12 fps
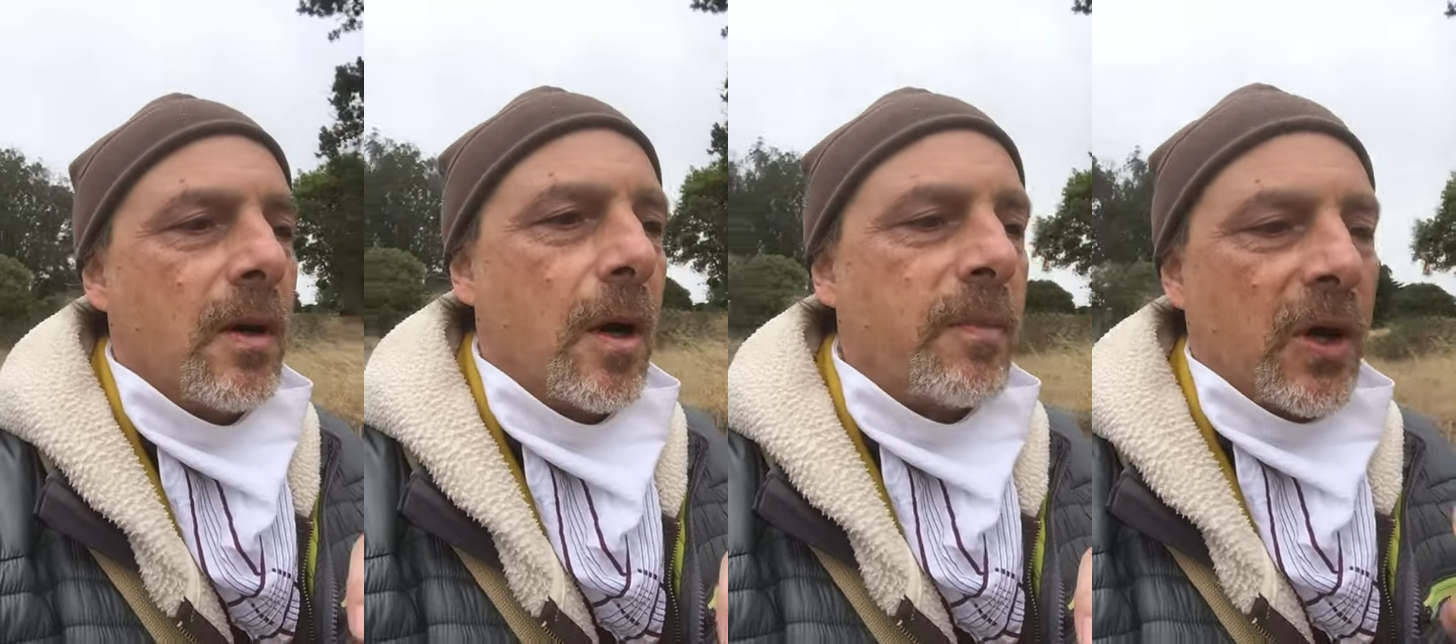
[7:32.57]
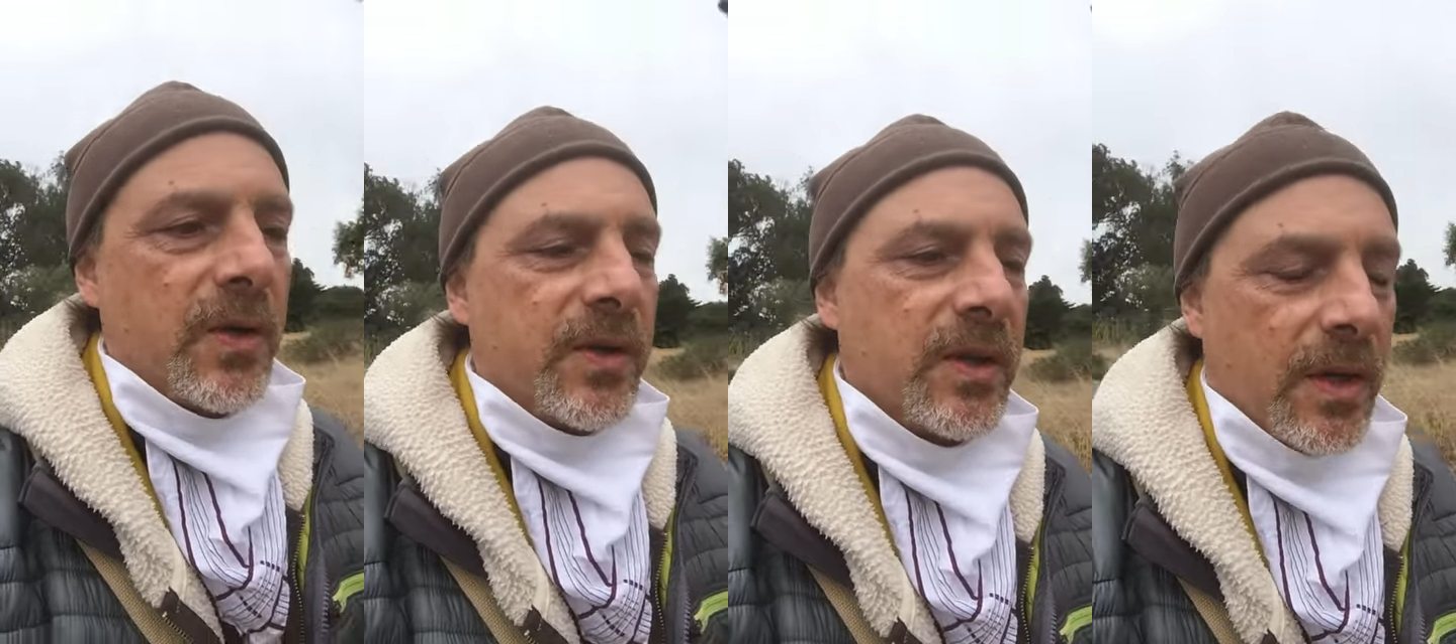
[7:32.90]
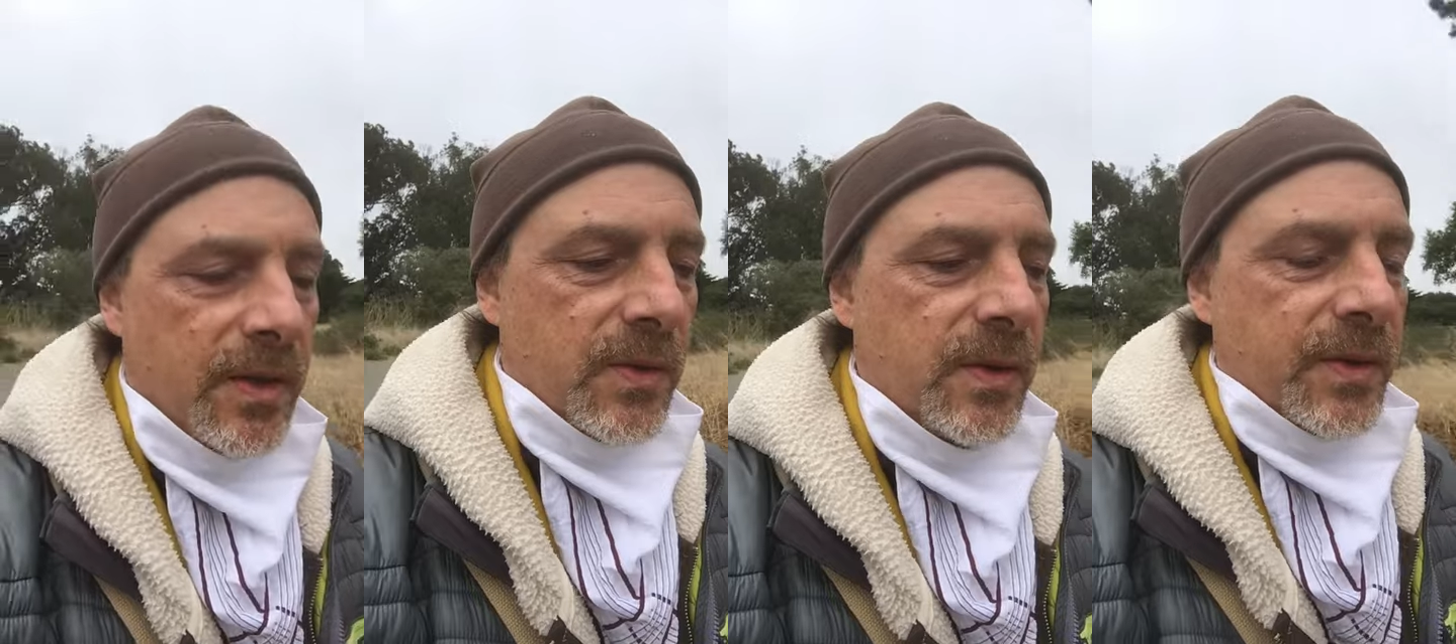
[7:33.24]
our
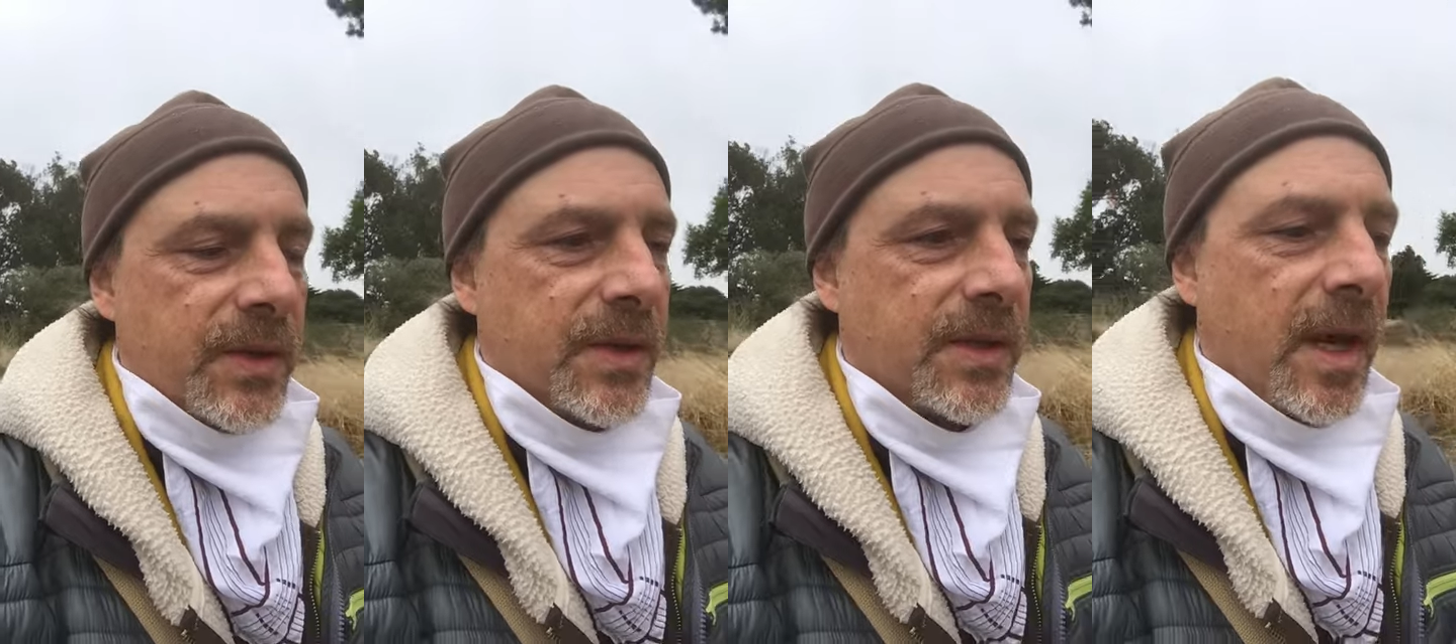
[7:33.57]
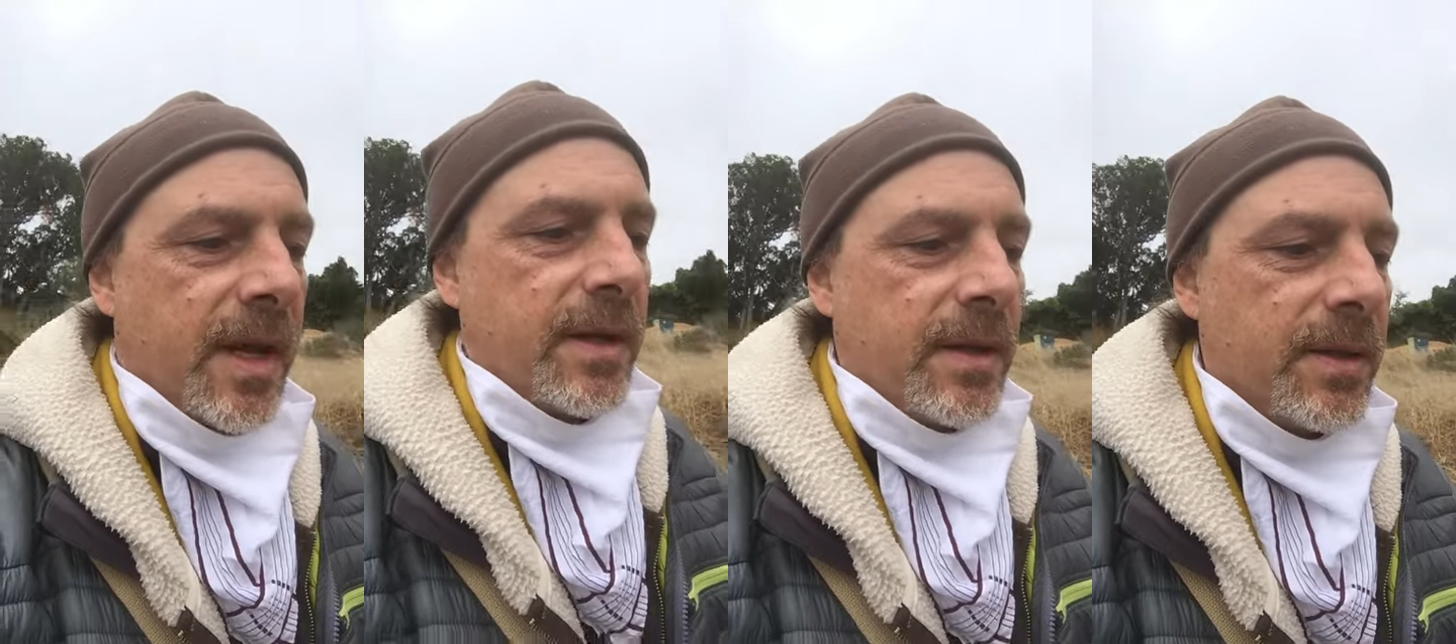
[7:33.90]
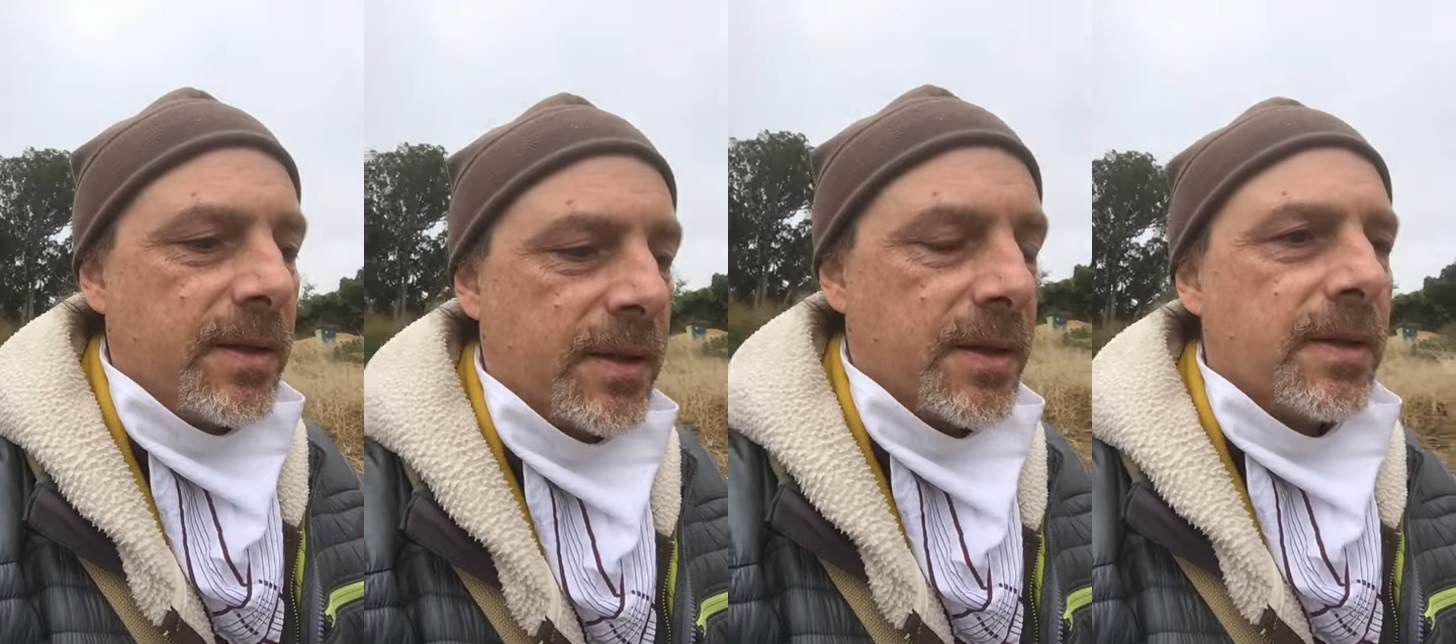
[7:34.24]
post-industrial
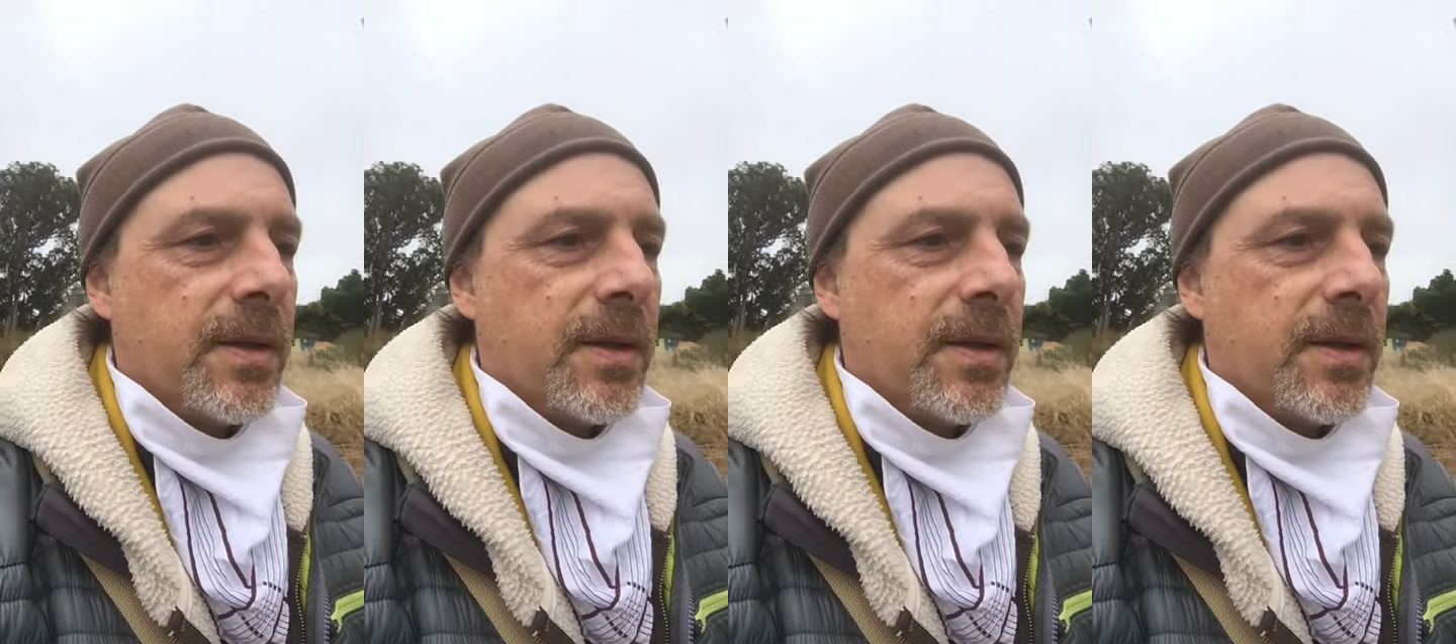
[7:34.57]
societies